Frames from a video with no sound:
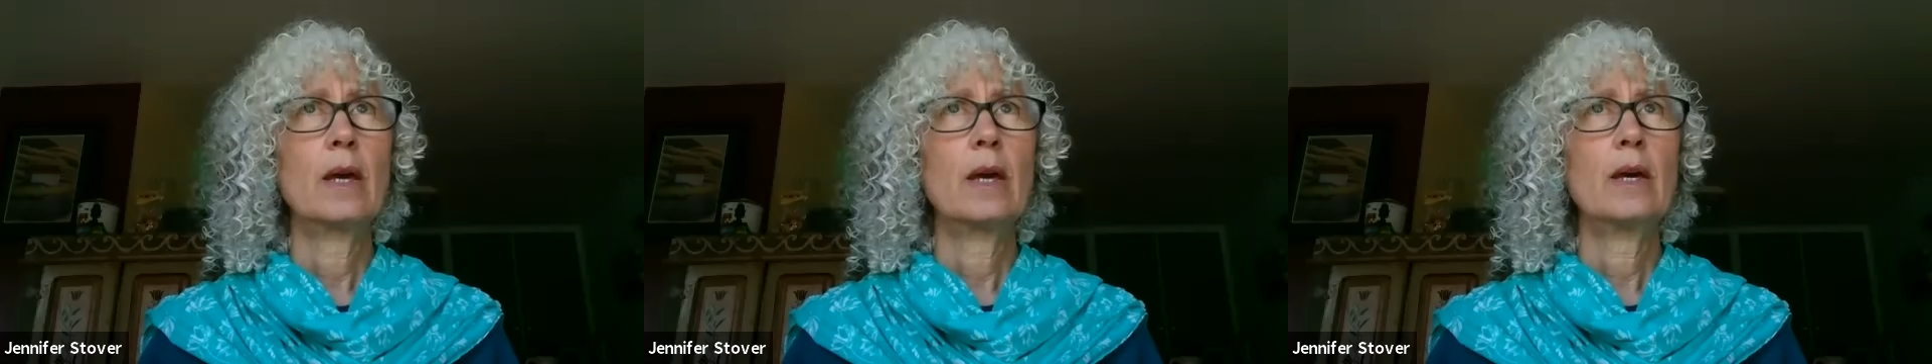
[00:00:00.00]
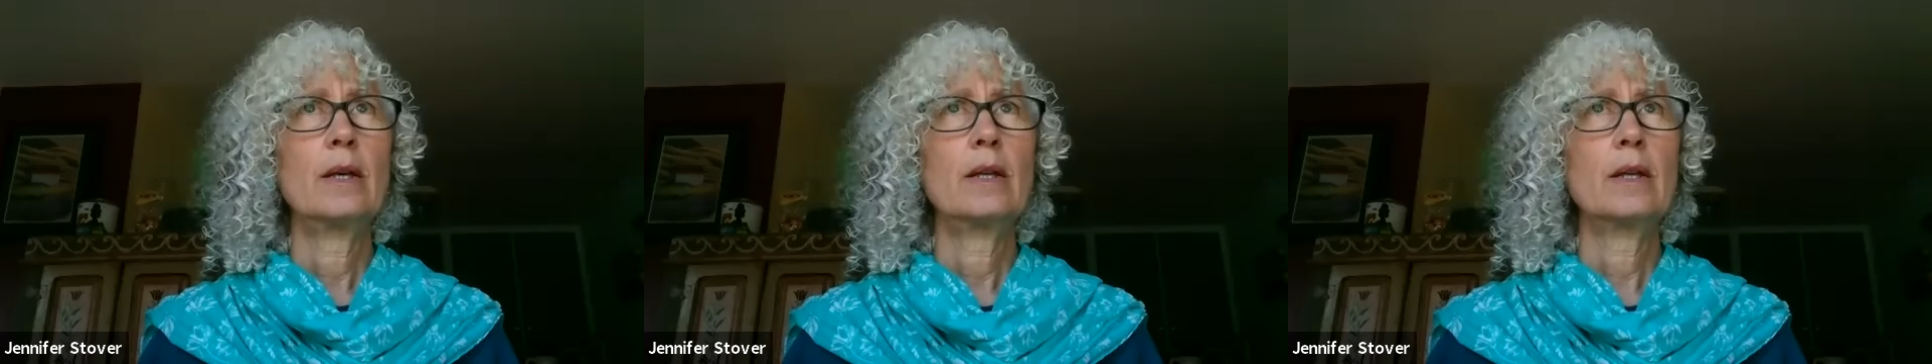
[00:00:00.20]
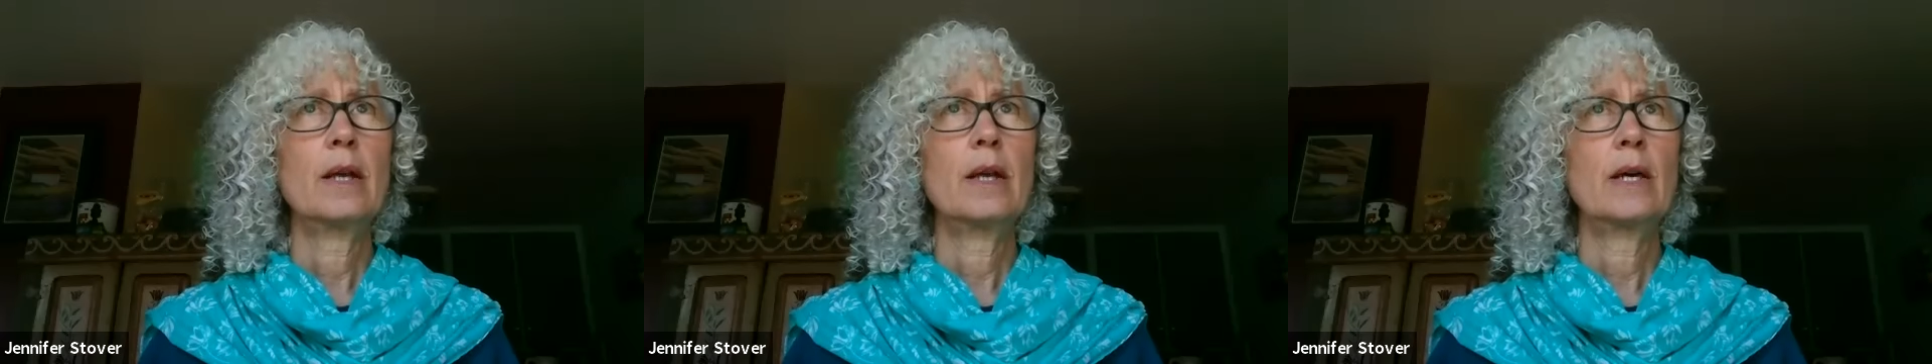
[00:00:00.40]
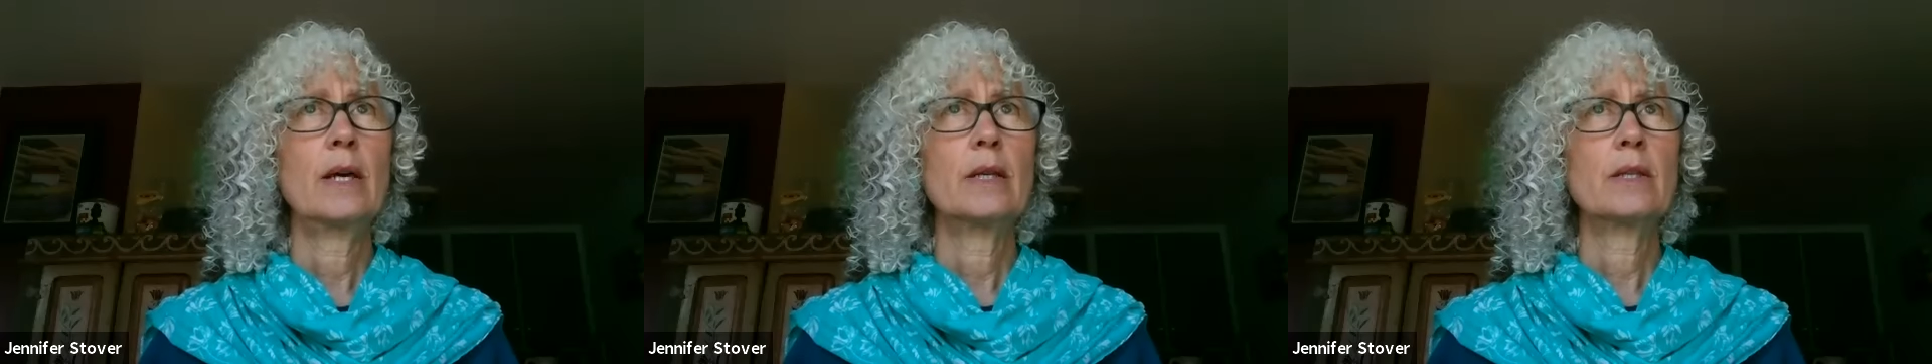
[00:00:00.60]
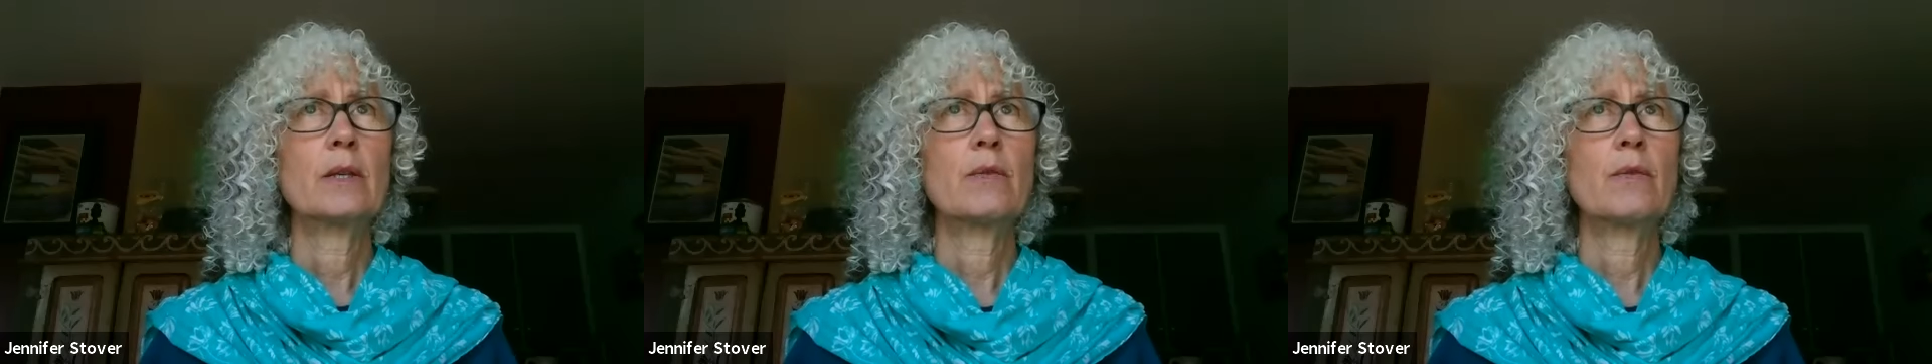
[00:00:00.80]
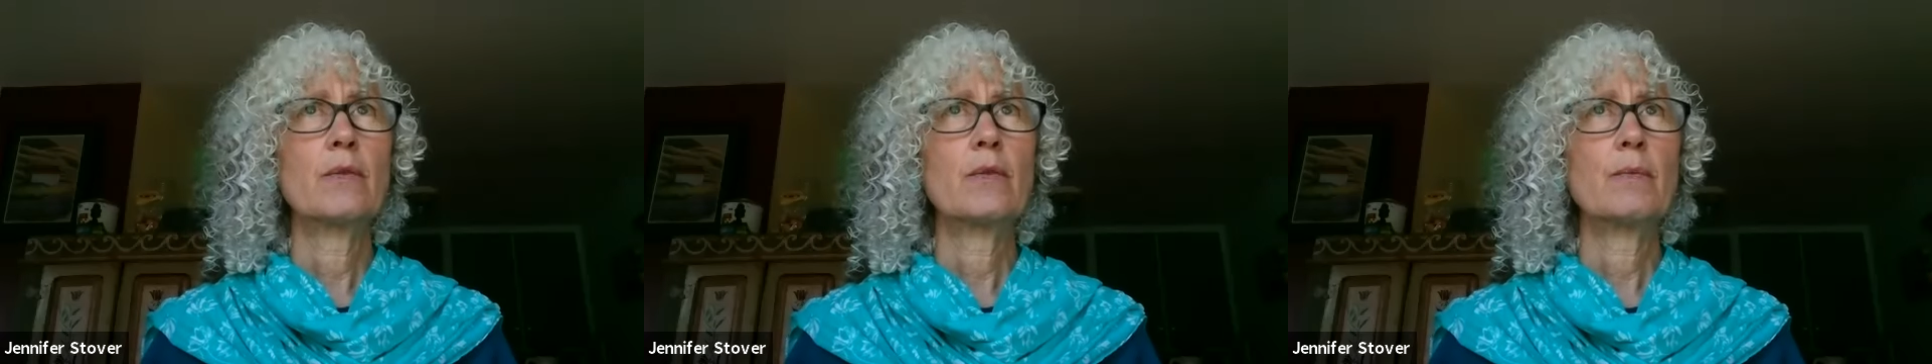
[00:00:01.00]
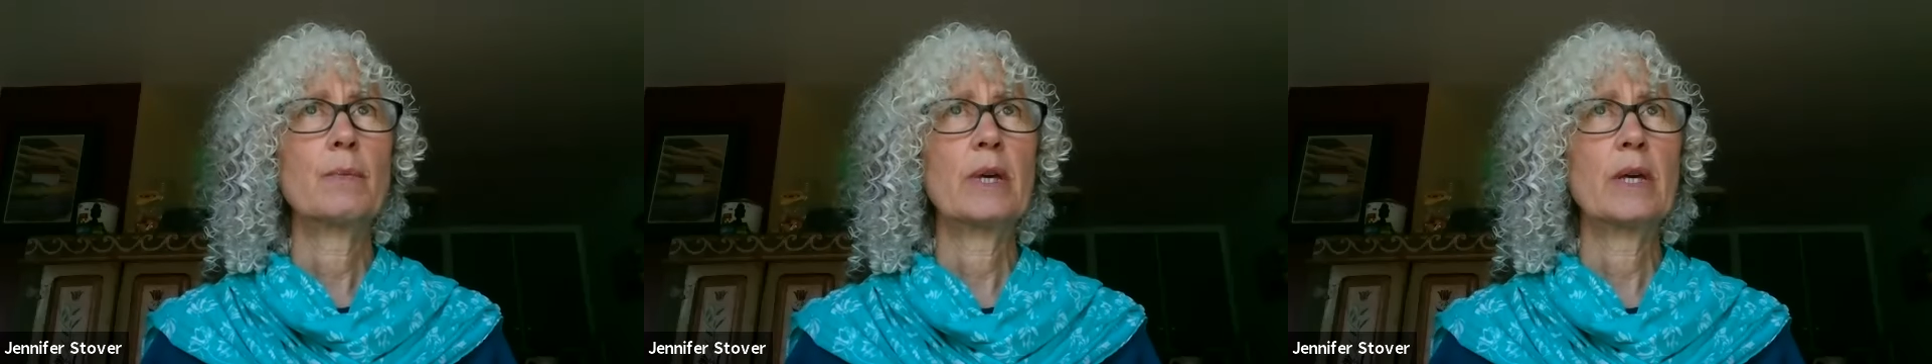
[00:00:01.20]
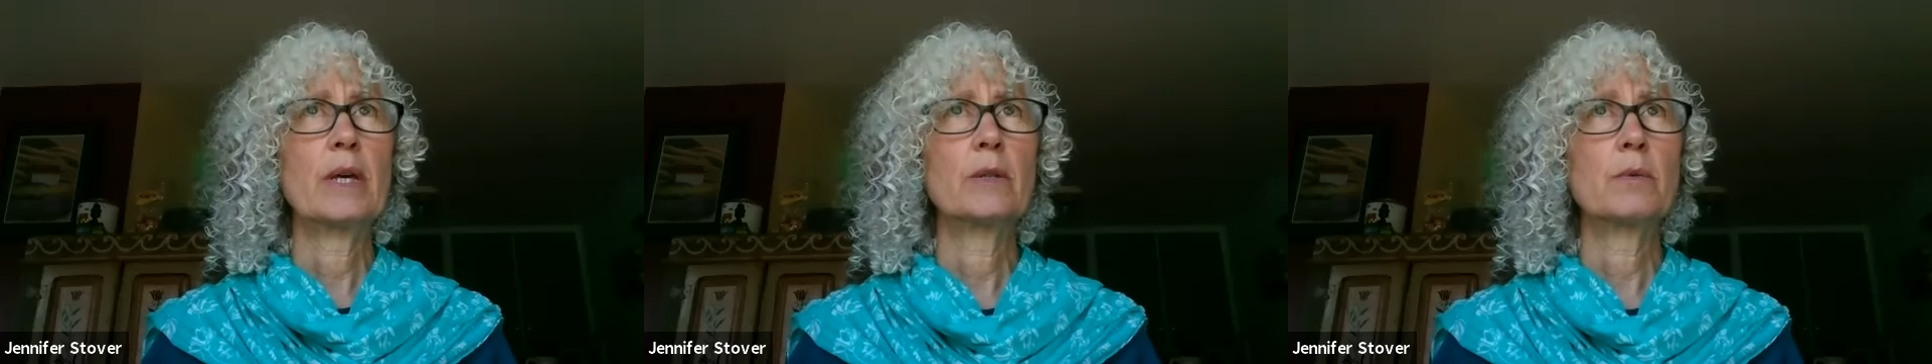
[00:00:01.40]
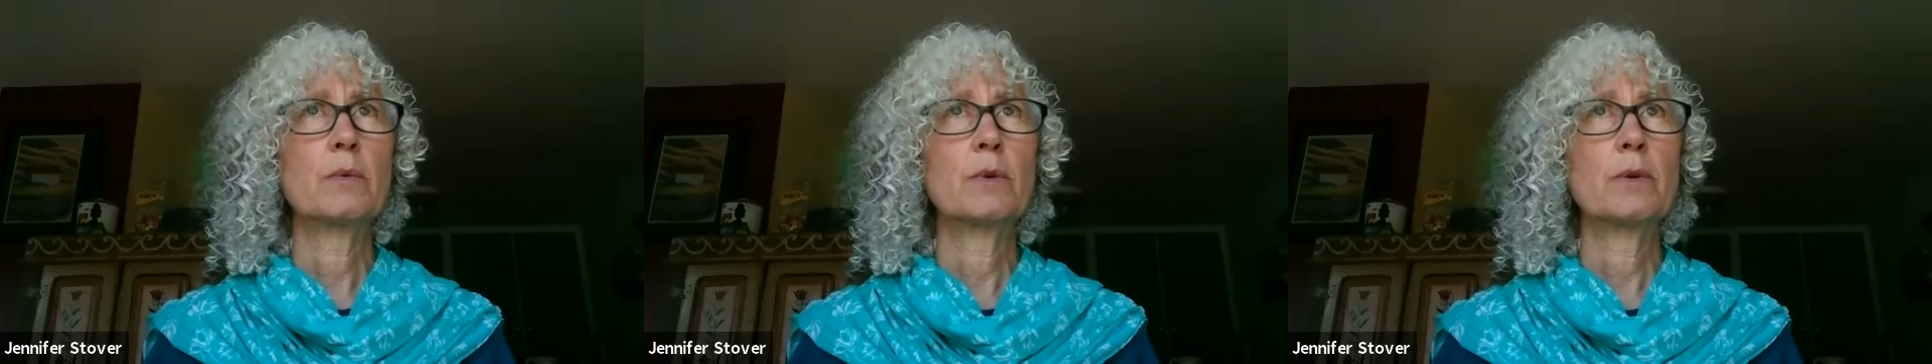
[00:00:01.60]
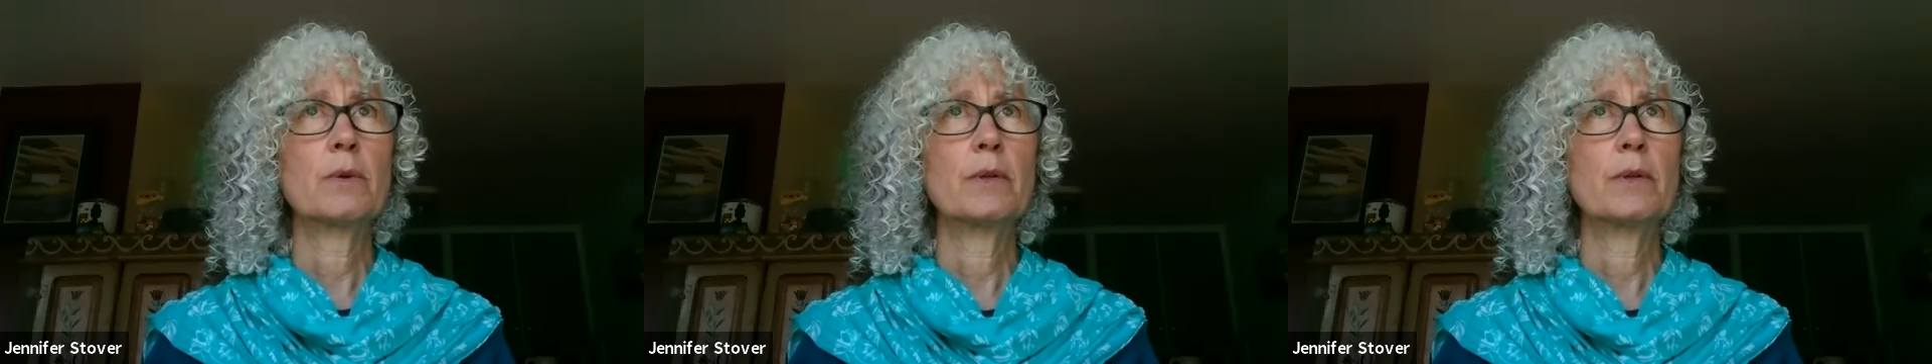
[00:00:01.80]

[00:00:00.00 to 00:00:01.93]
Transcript: And it has a, because we're